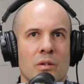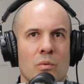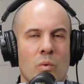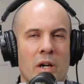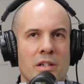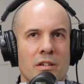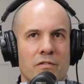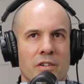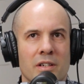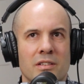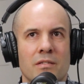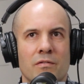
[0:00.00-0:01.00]
when you're
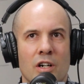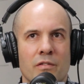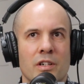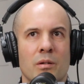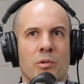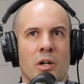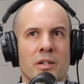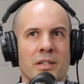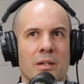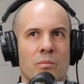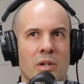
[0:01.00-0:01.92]
first involved in a project,